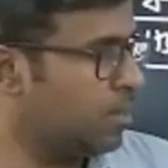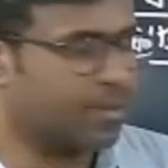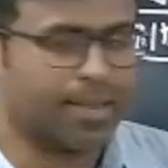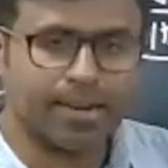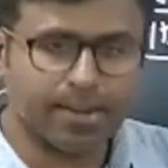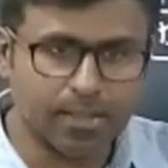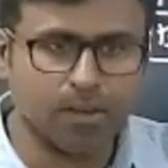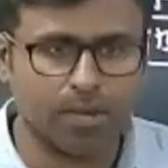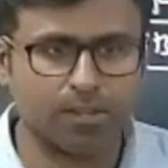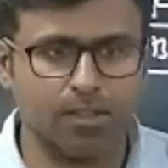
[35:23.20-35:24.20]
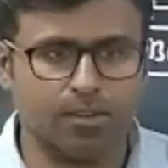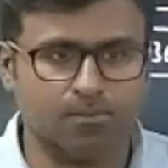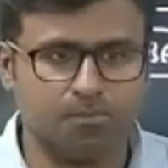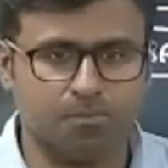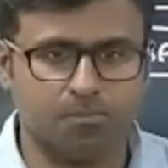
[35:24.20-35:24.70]
10 were there.
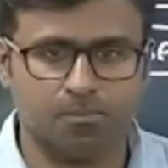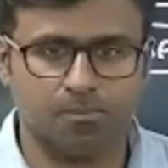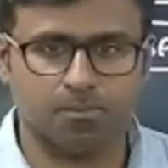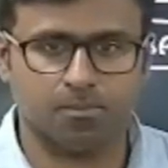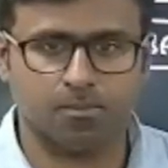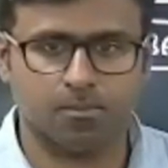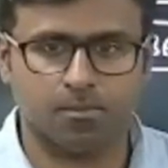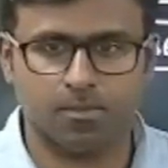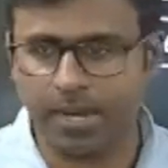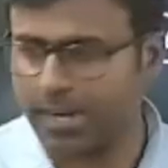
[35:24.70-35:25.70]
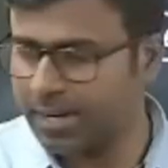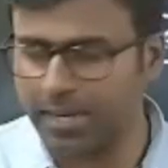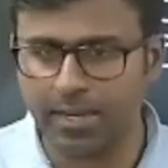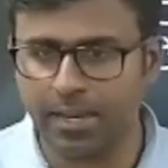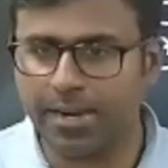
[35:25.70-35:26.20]

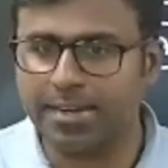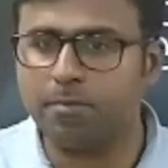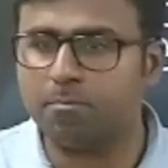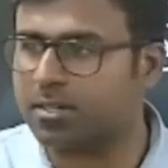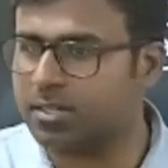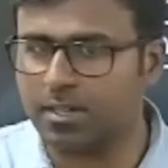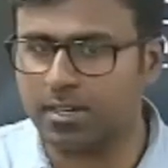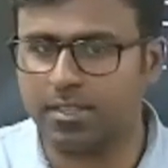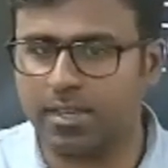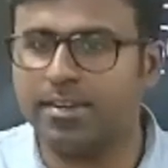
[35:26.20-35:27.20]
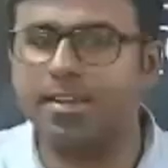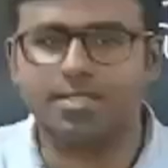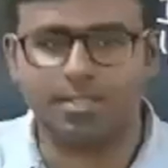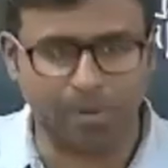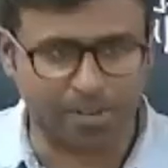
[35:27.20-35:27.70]
90-80% they
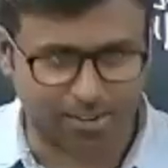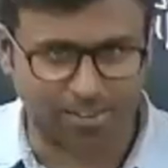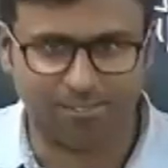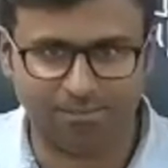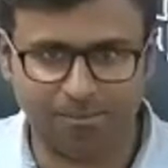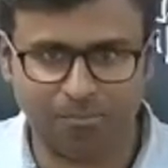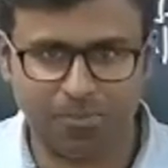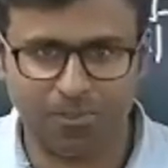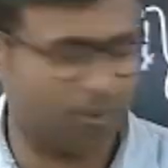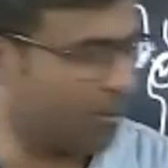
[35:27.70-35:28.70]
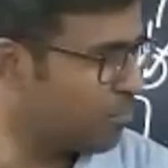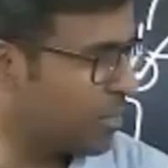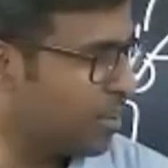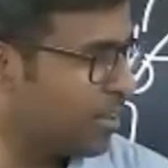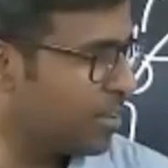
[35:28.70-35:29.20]
decimated, you know.
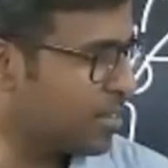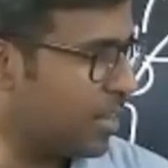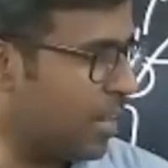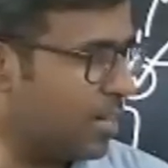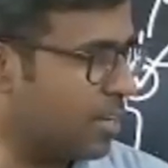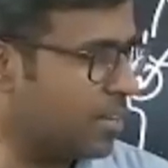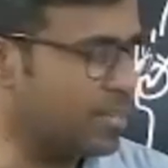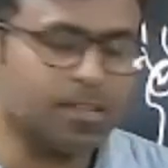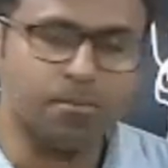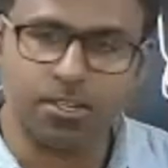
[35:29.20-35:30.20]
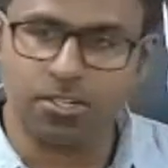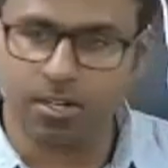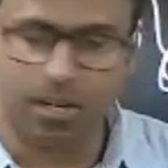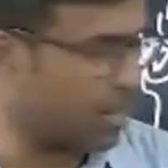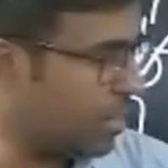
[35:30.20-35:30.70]
See, and
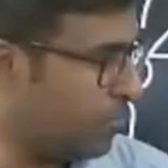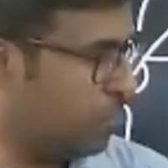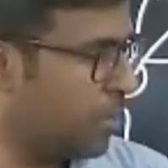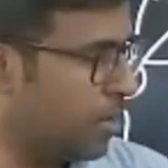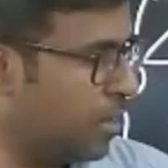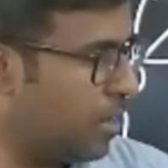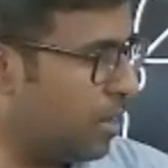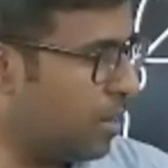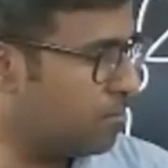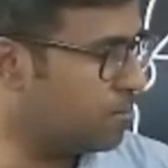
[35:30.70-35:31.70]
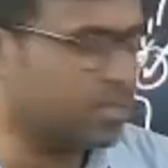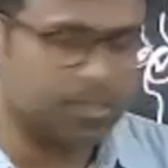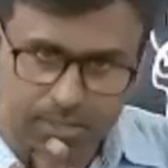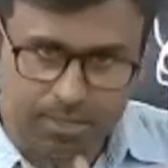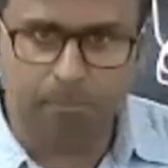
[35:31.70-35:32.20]
decimation,
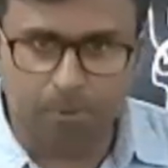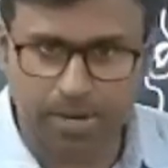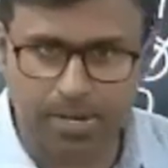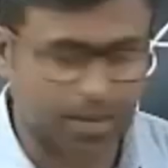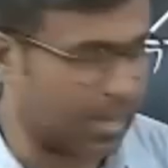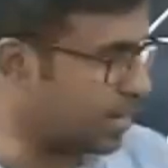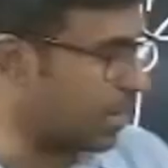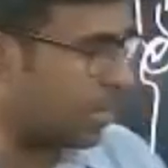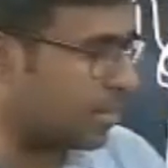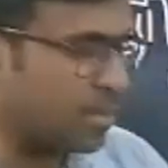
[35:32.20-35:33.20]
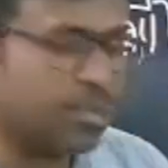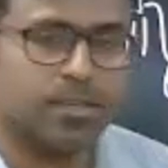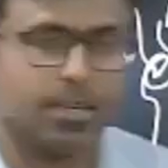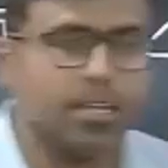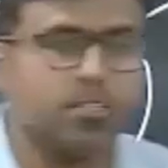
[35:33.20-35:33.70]
this is the point.
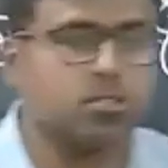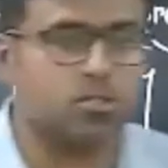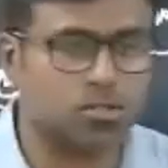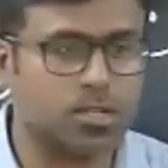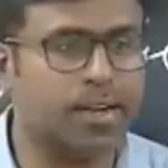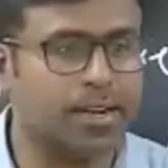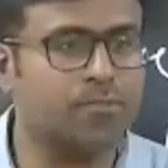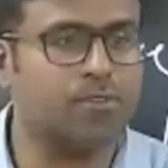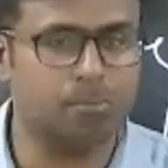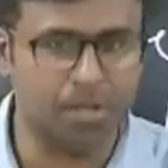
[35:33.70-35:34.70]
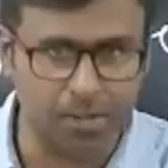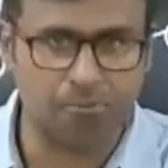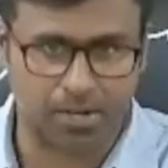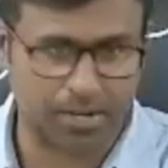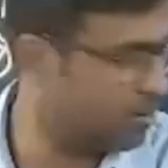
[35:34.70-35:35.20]
Each society will be
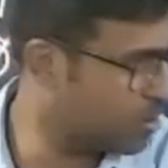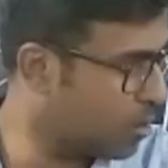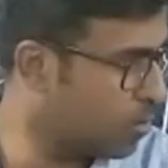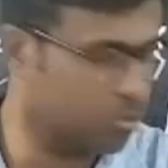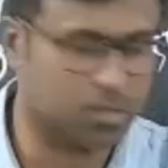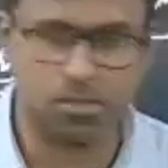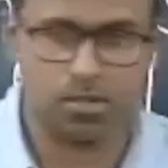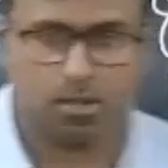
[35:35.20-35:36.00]
different. I will talk about this.